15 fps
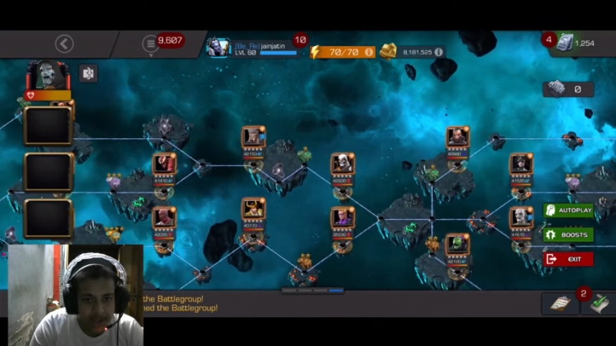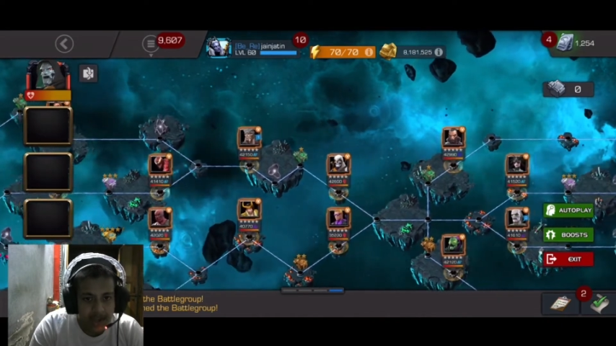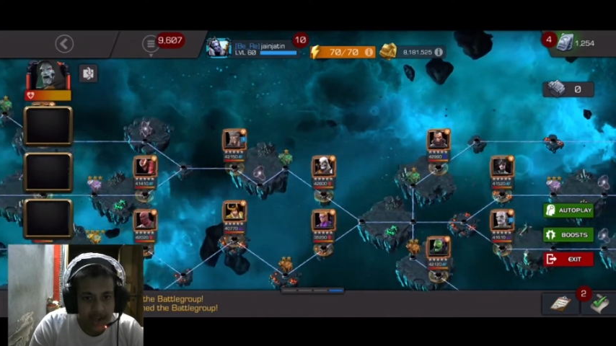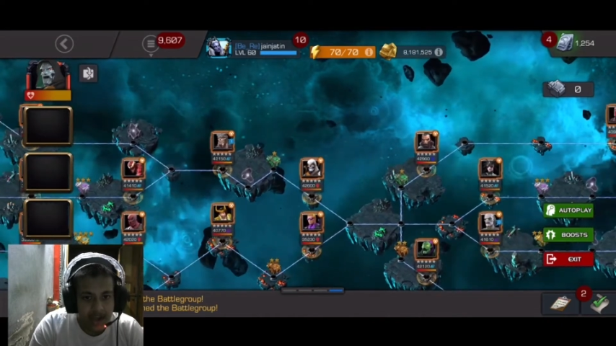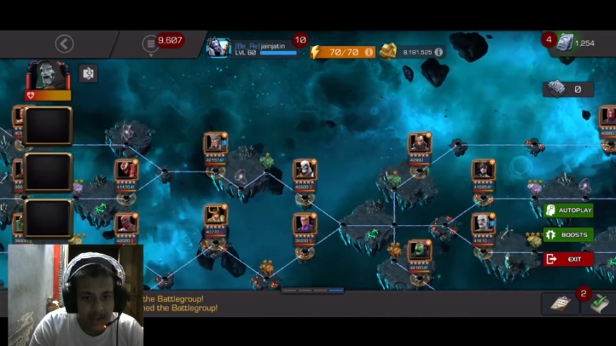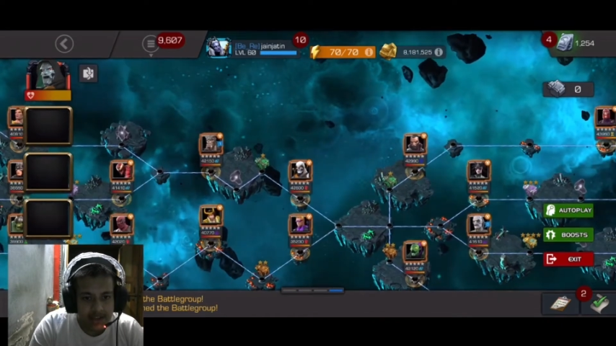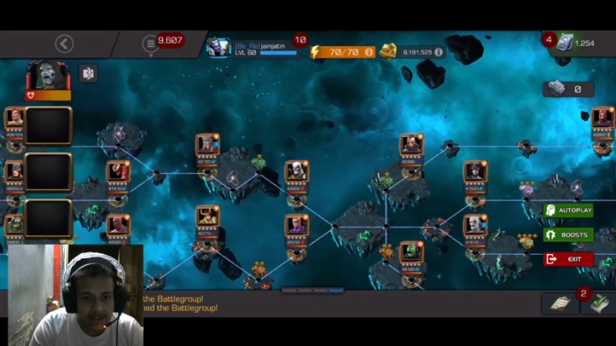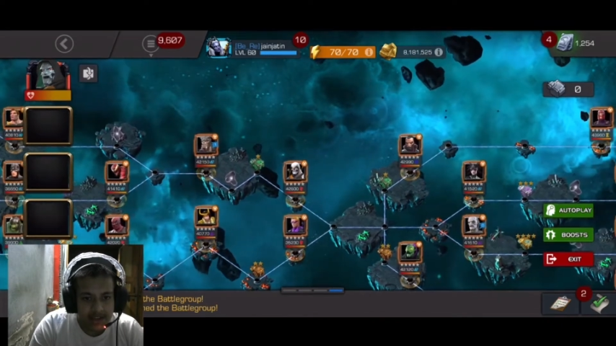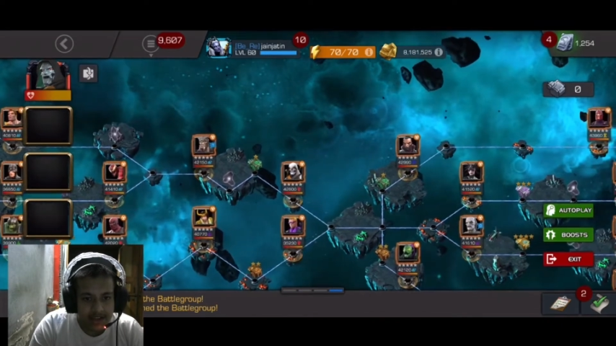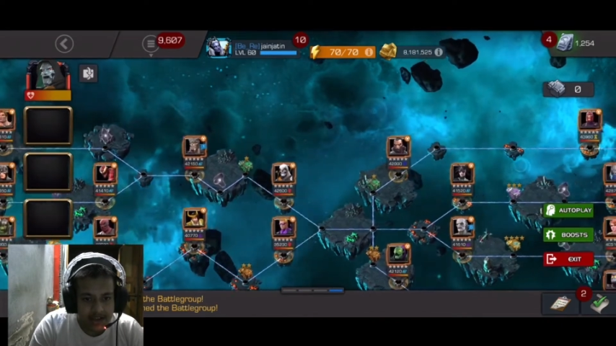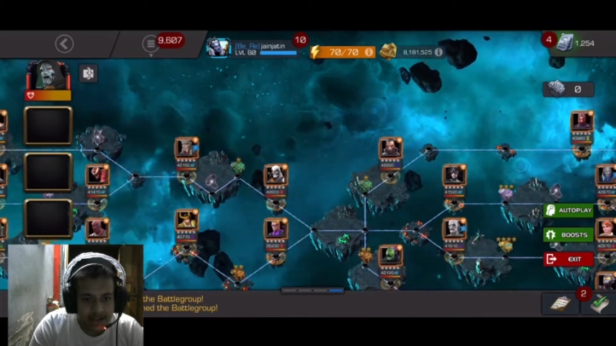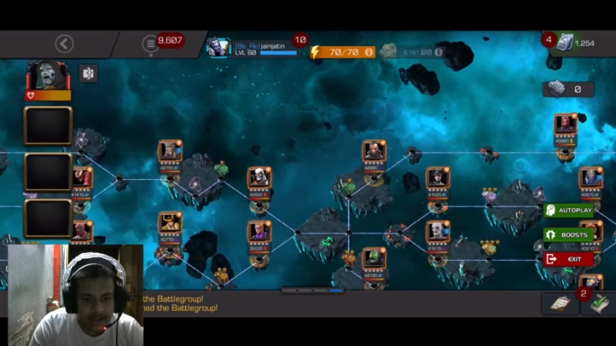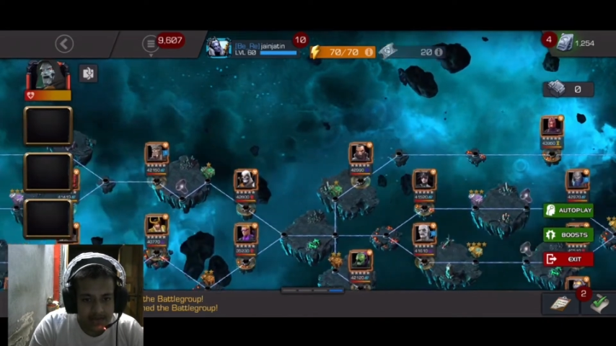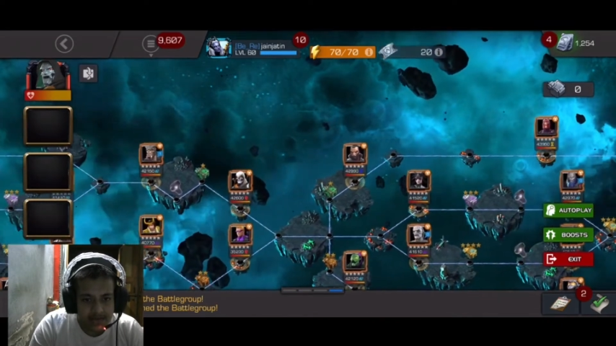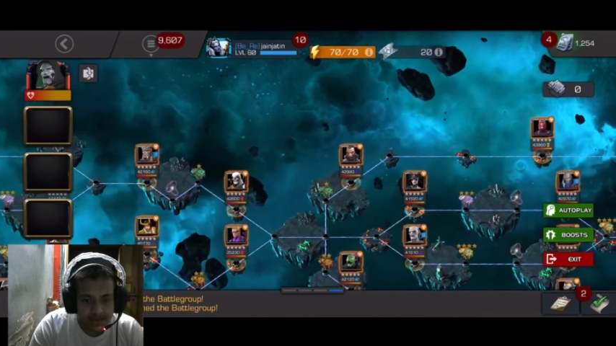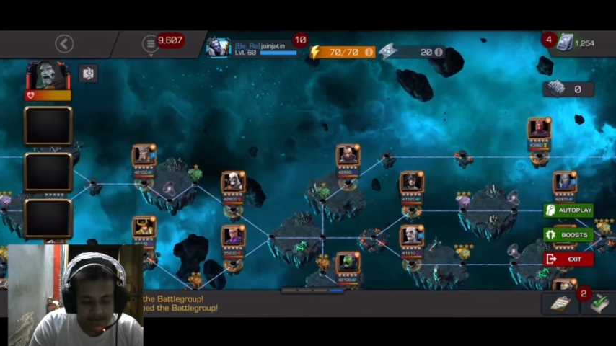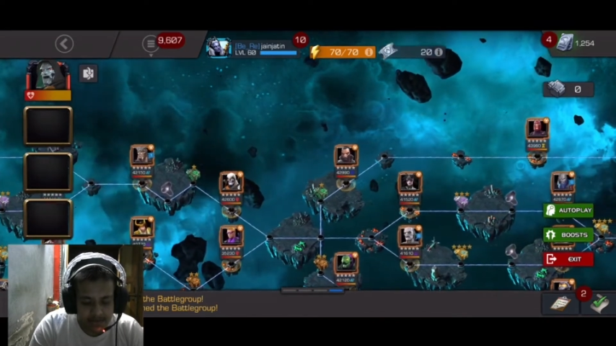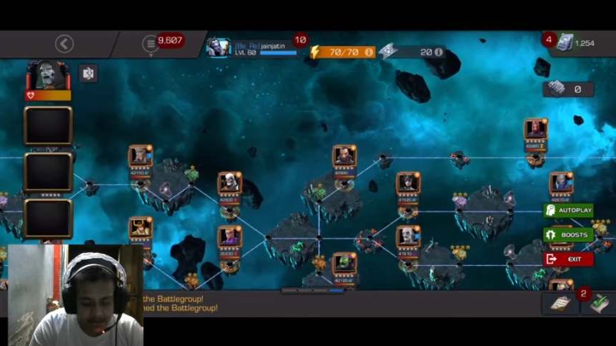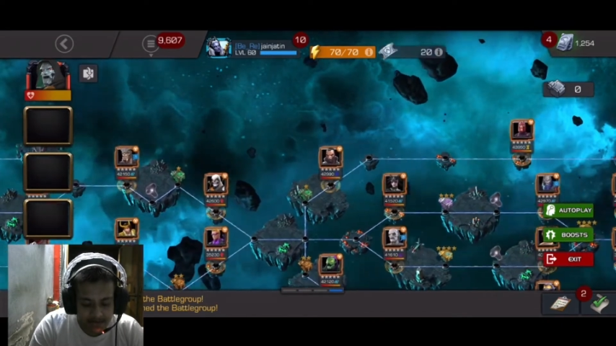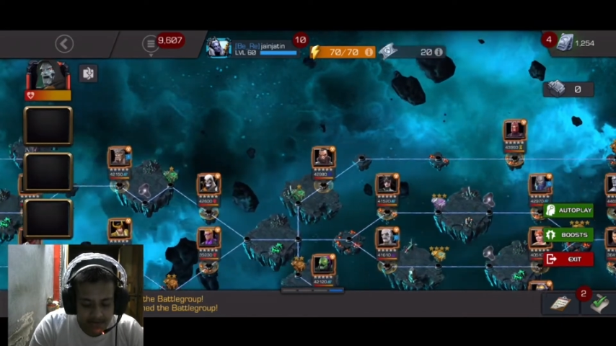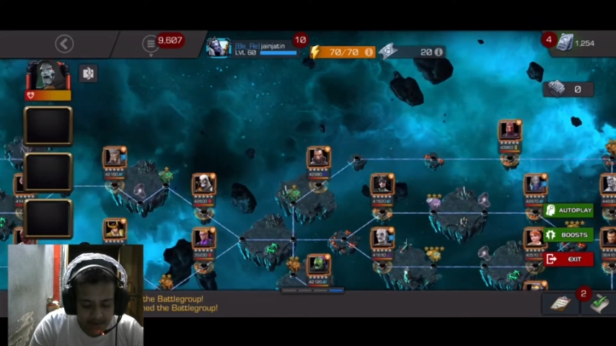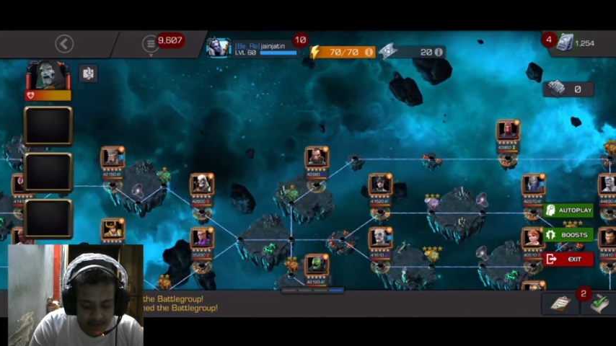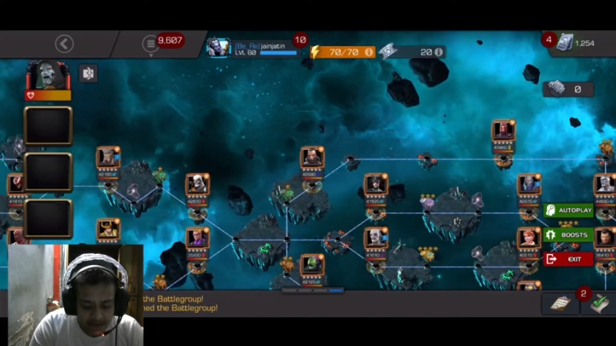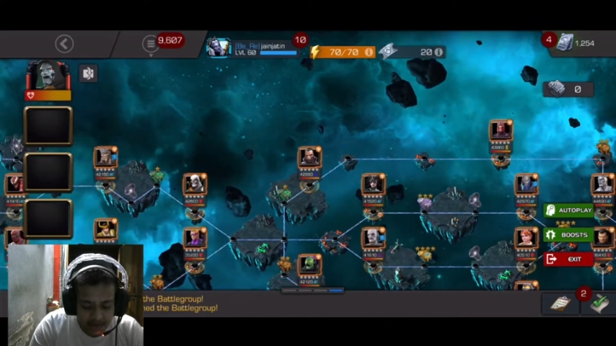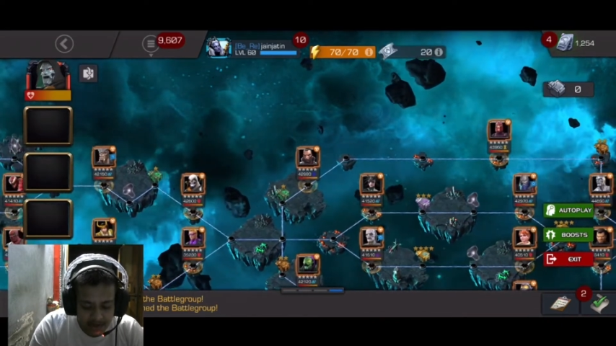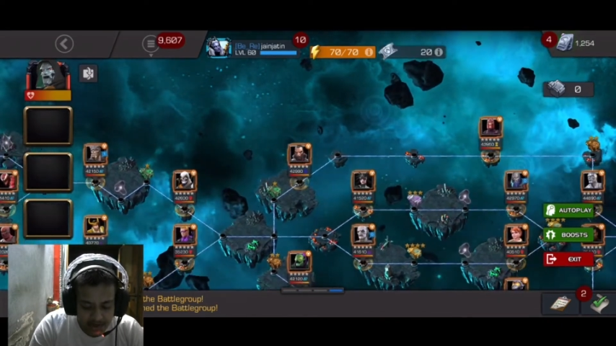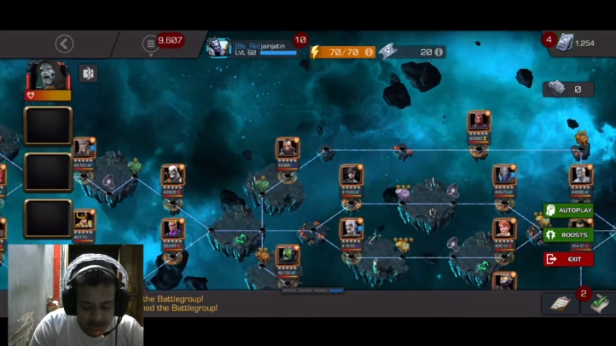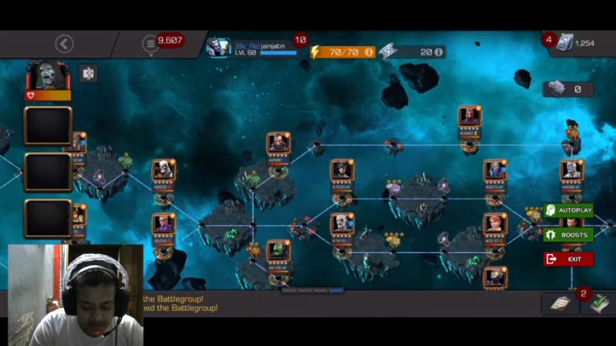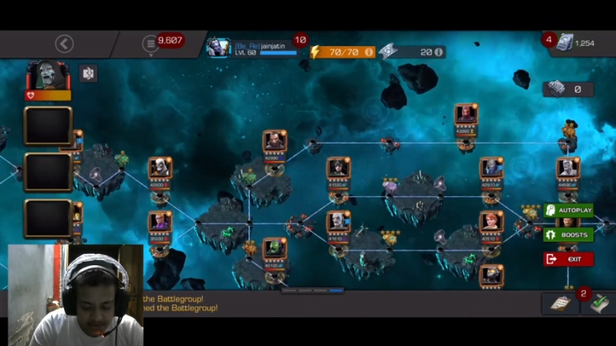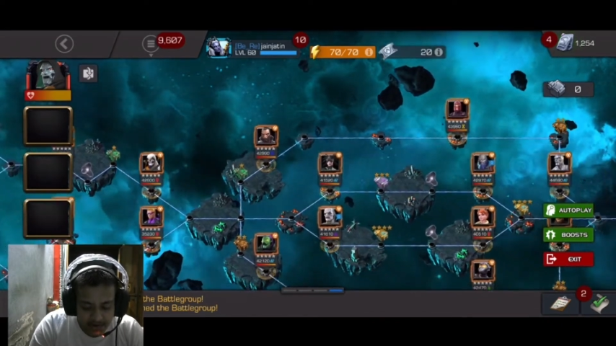And then comes by far the
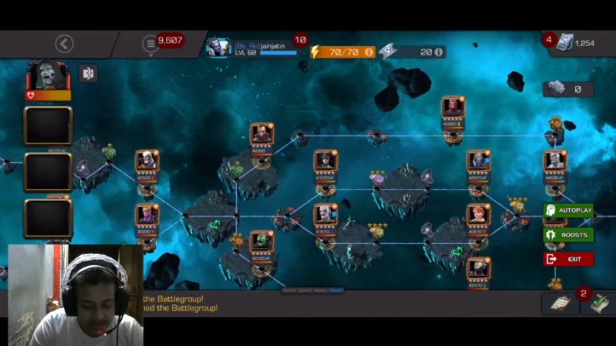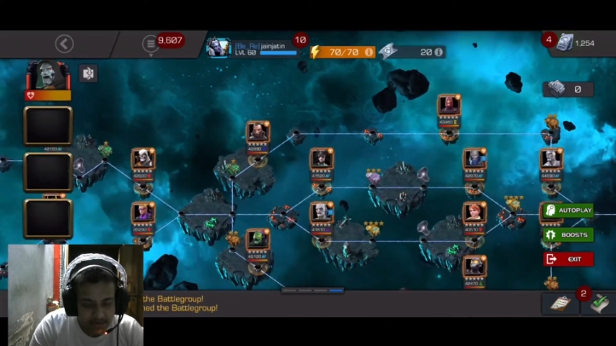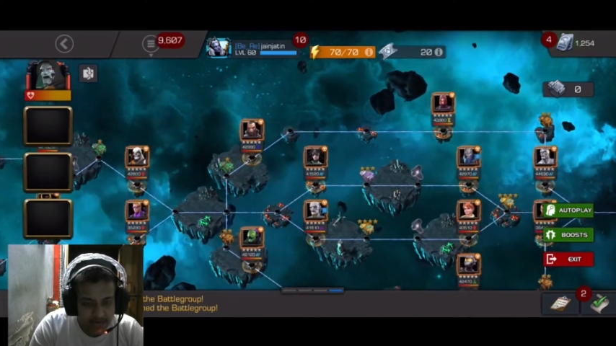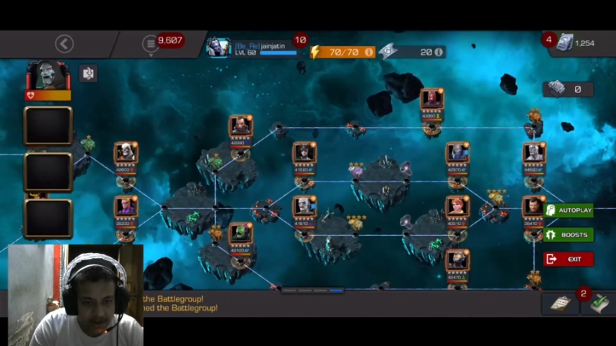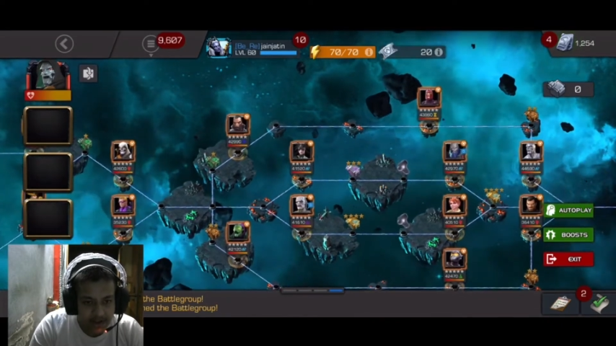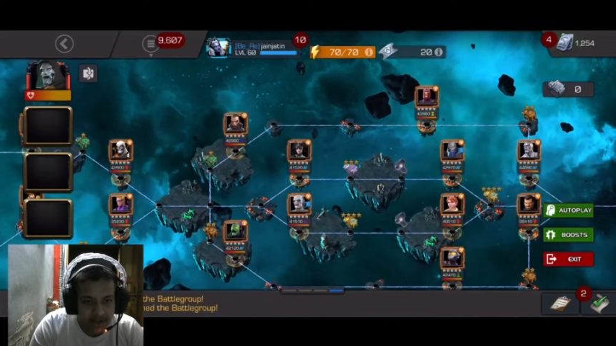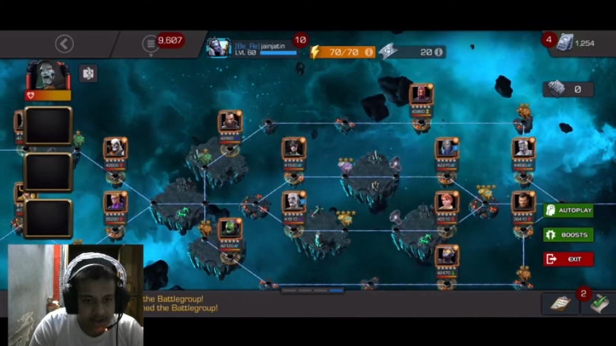difficult fight.